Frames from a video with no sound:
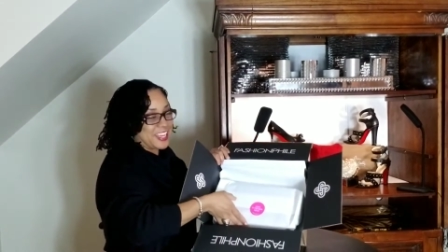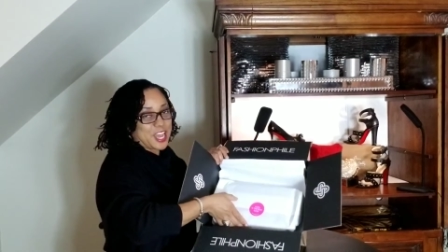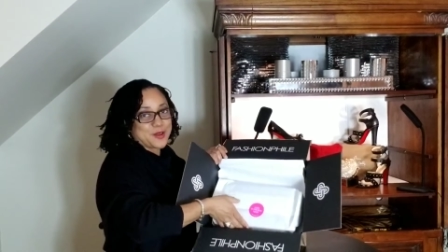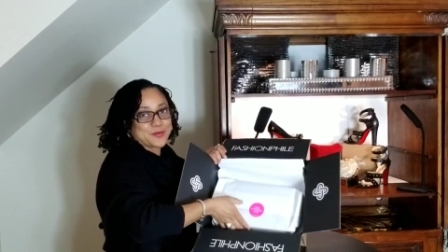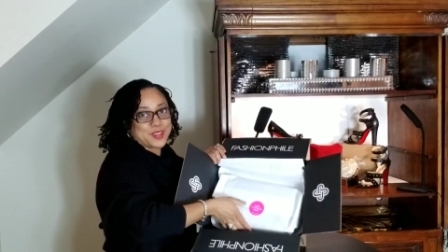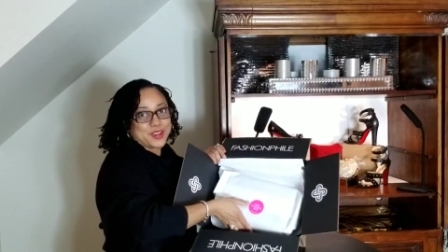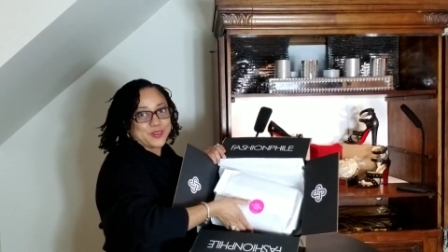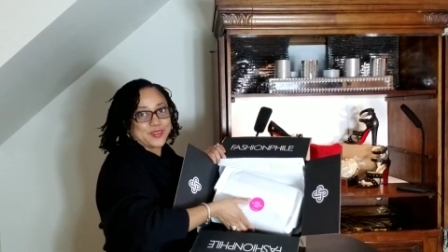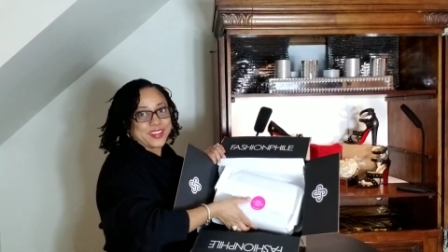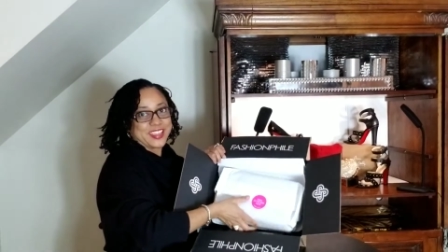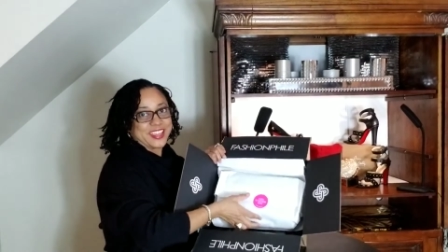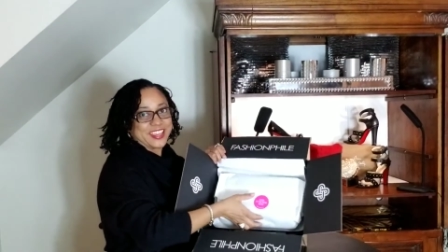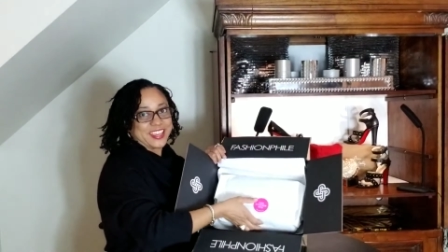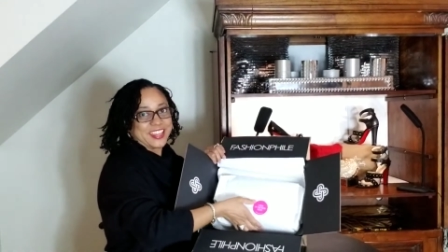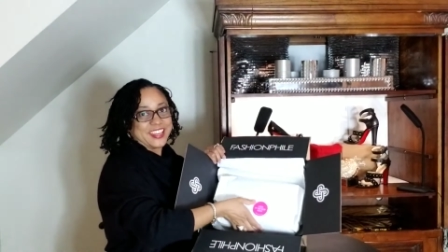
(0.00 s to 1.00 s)
I'm going
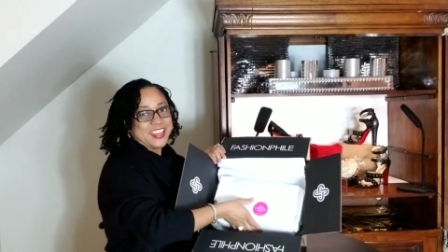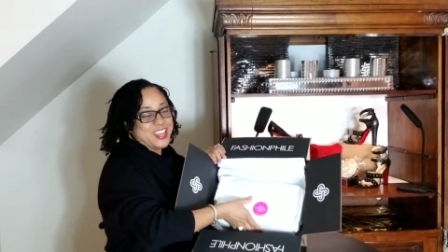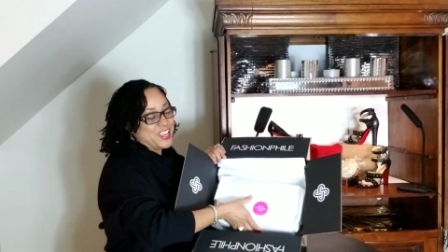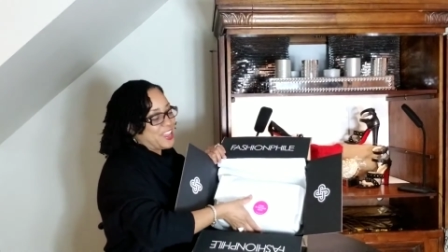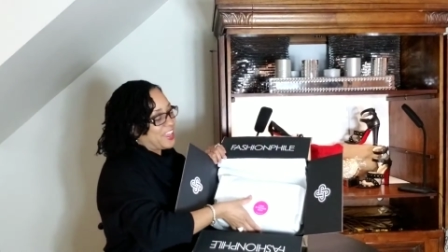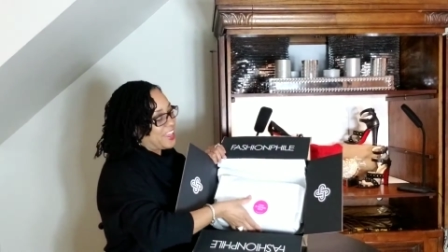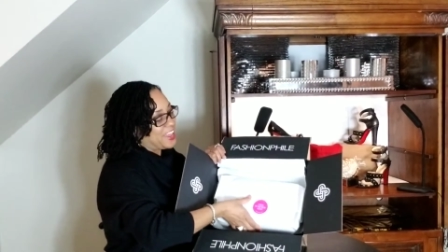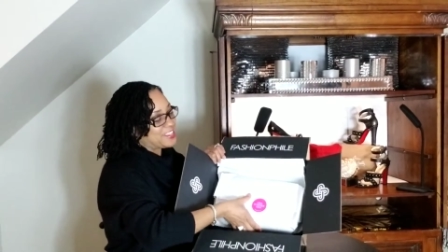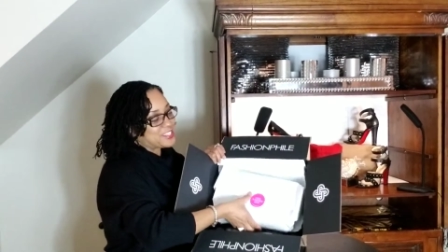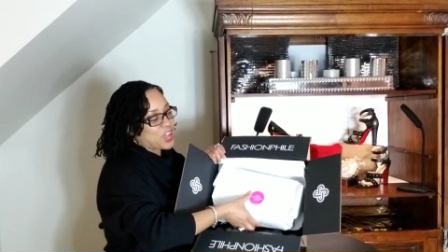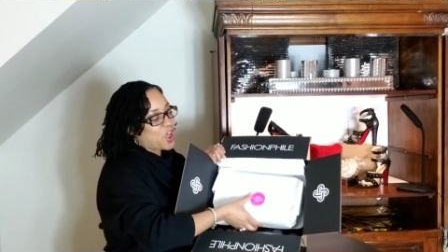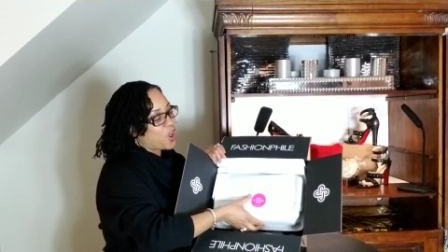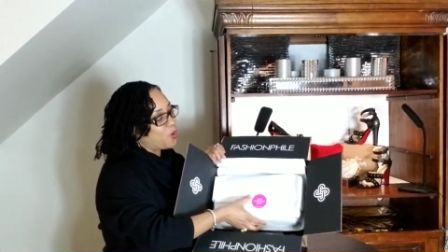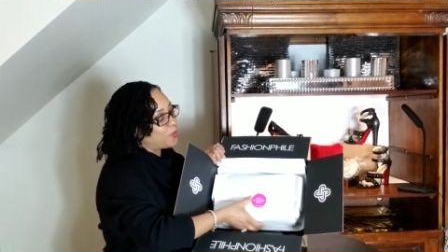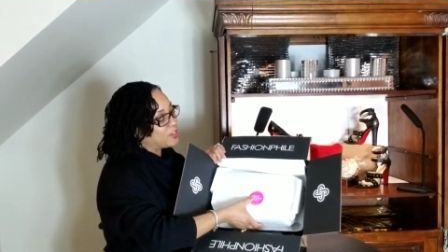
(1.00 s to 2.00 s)
in. It's
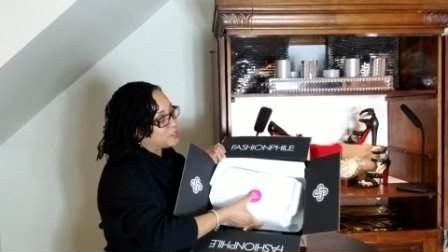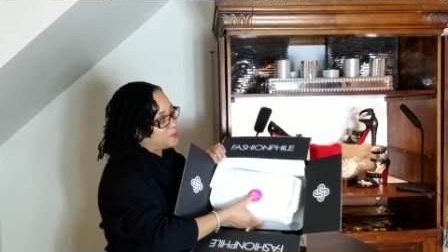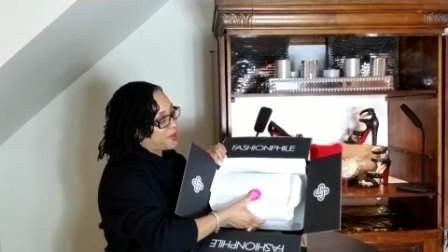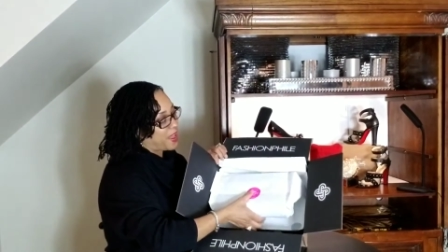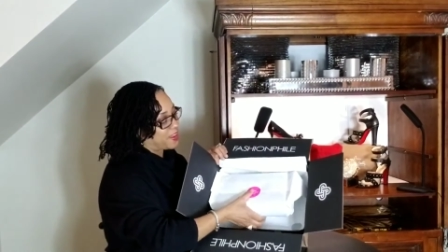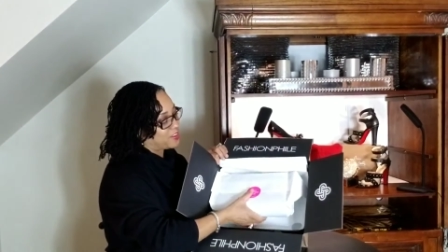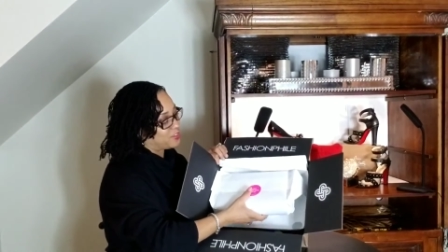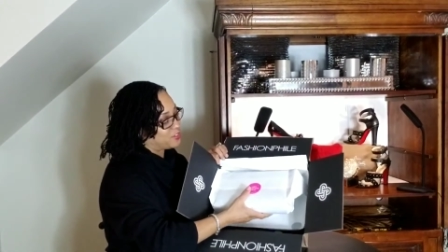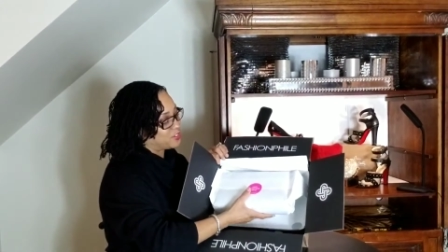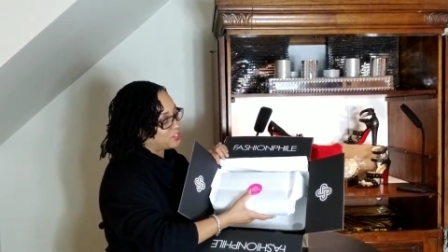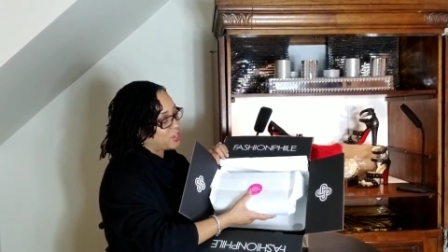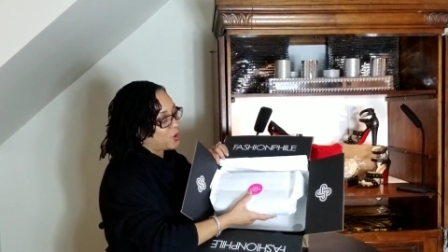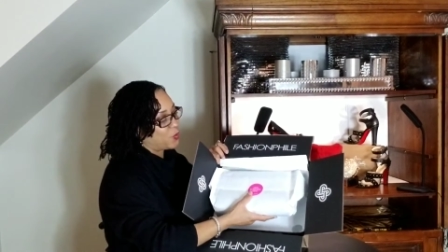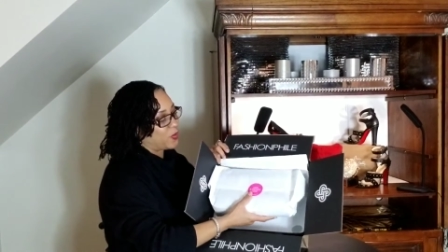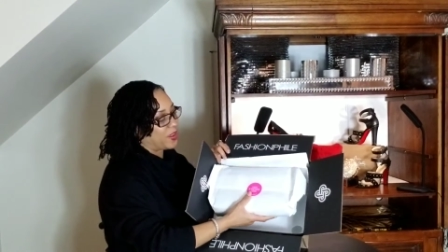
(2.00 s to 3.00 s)
always packaged
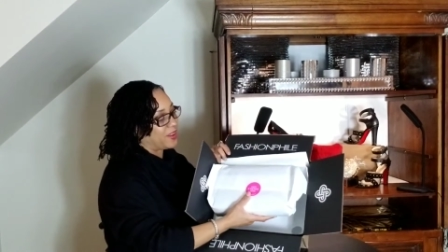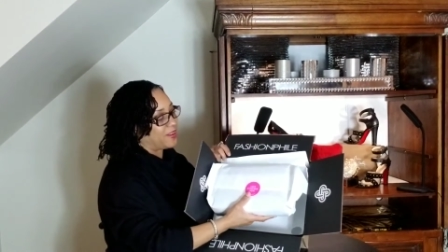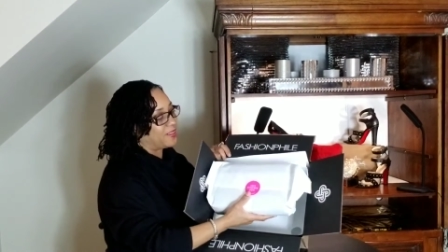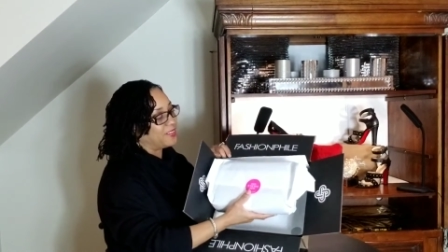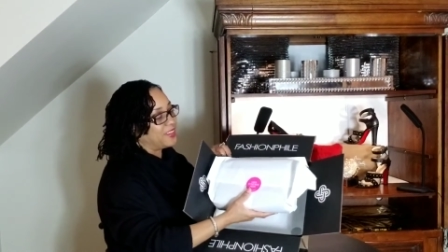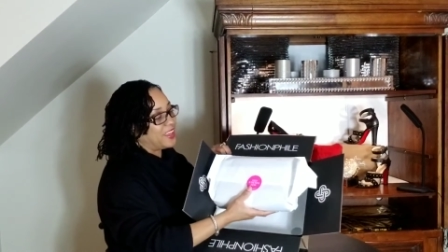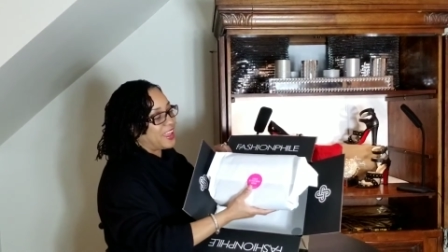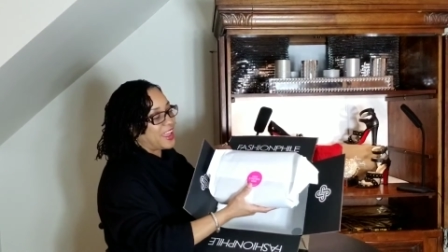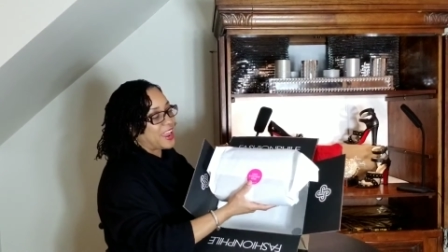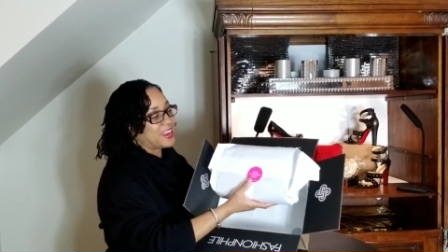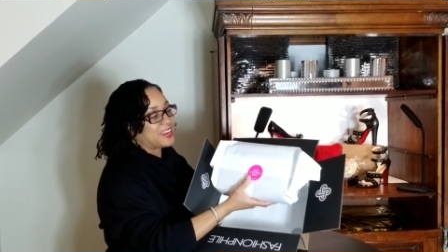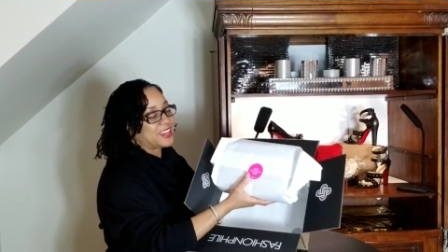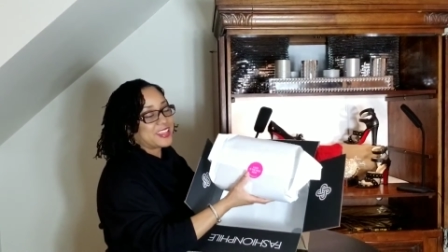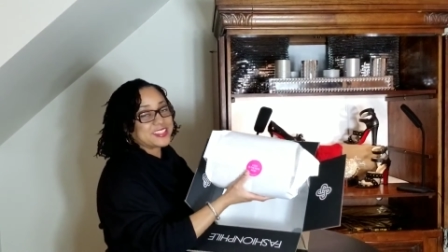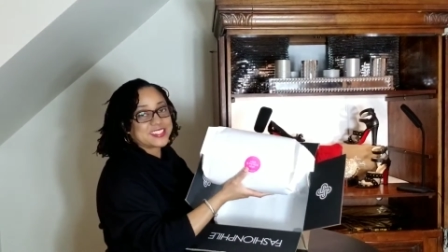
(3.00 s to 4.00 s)
so well.
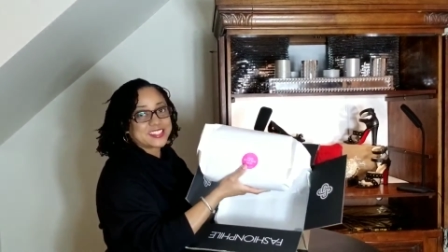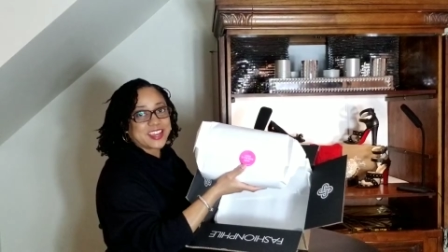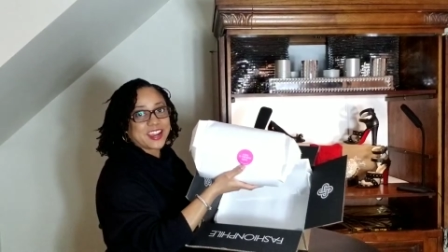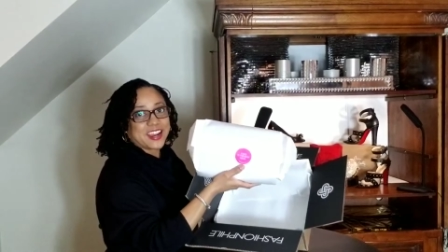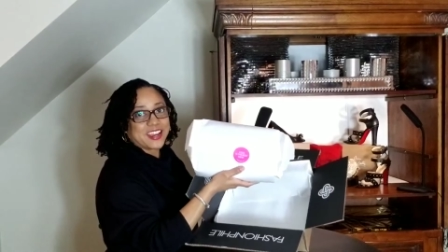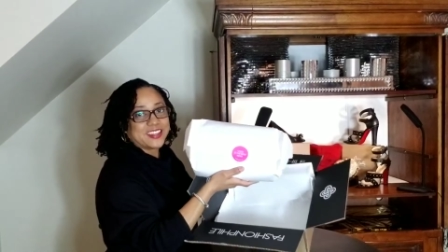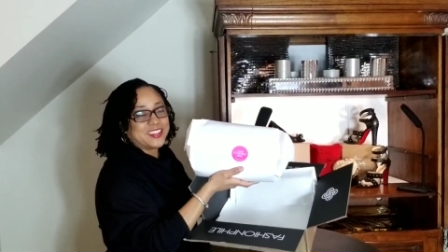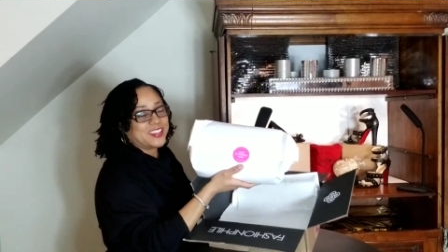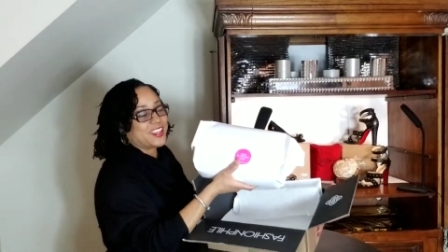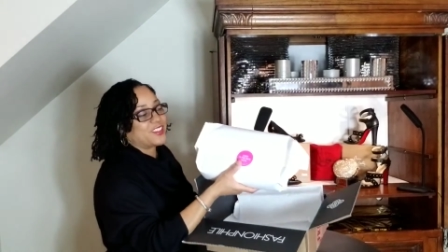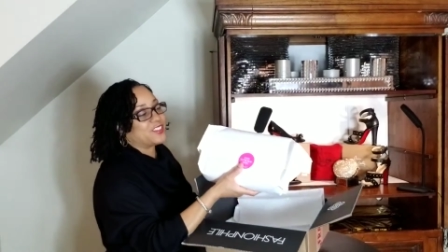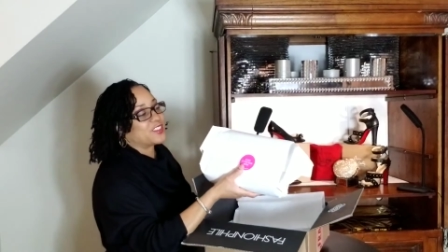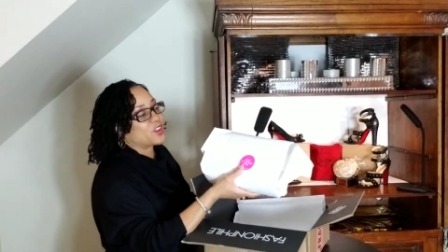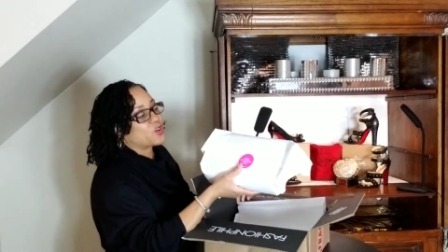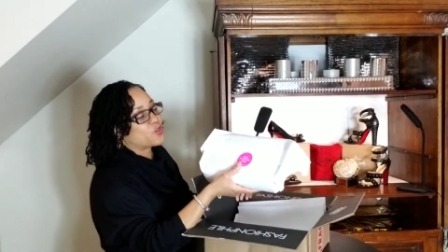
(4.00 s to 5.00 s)
And inside,
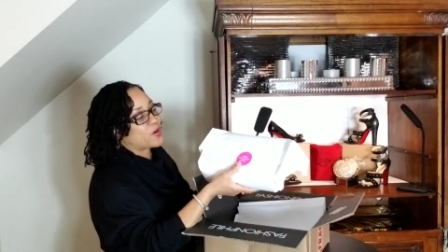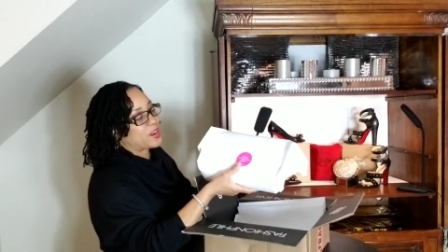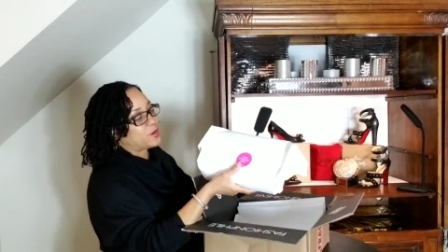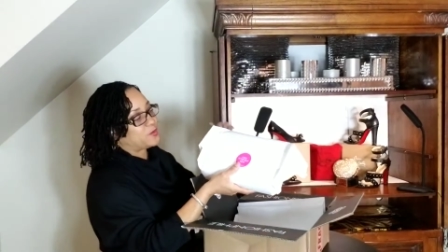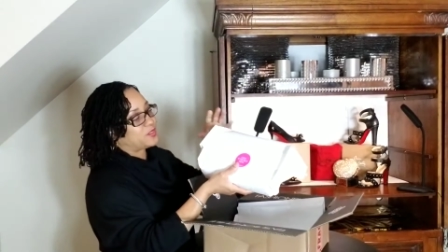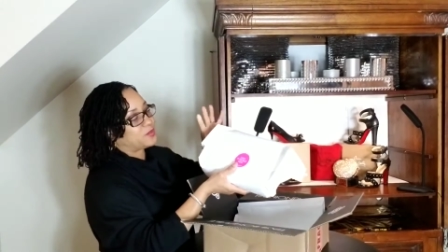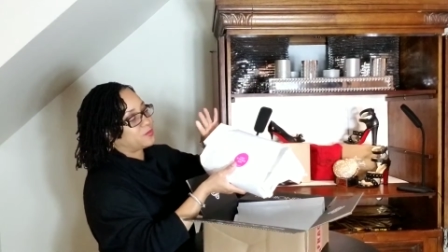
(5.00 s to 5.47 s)
great